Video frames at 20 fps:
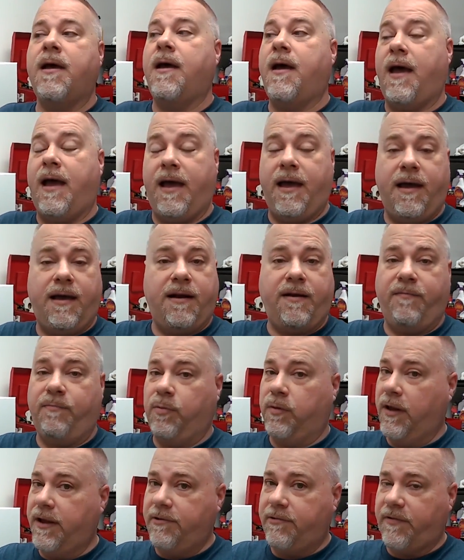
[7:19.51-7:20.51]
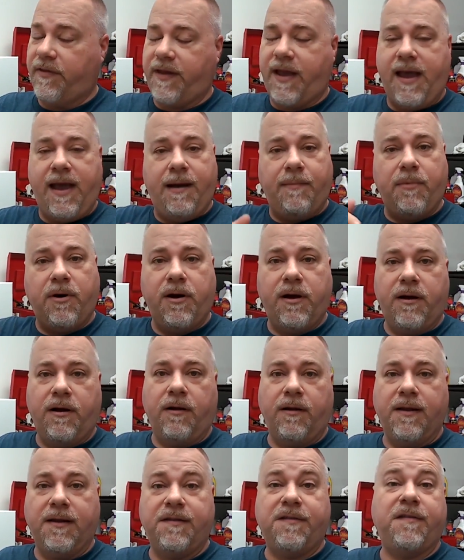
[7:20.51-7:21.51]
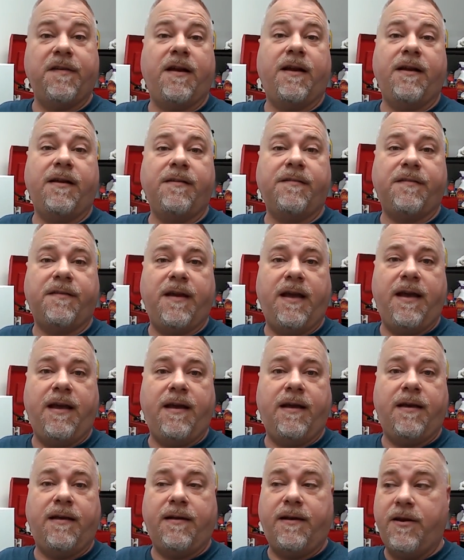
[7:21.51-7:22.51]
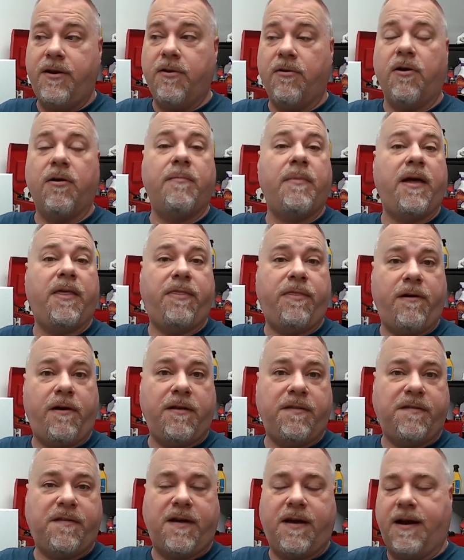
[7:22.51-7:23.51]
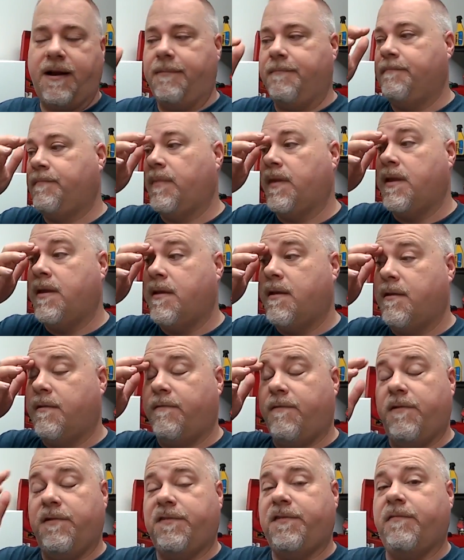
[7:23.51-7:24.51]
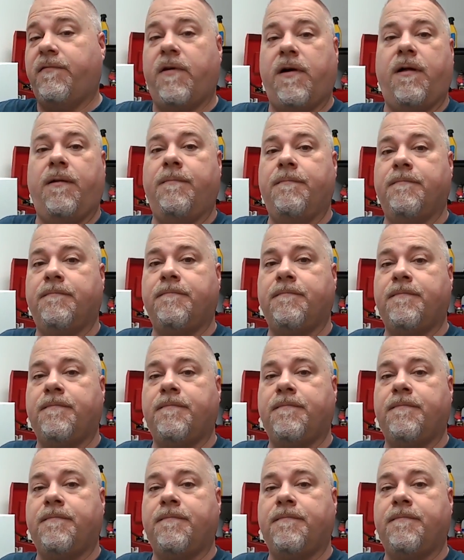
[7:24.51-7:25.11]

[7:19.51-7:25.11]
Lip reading: and I've played with the camera and all its settings, and here are my thoughts on it. First of all,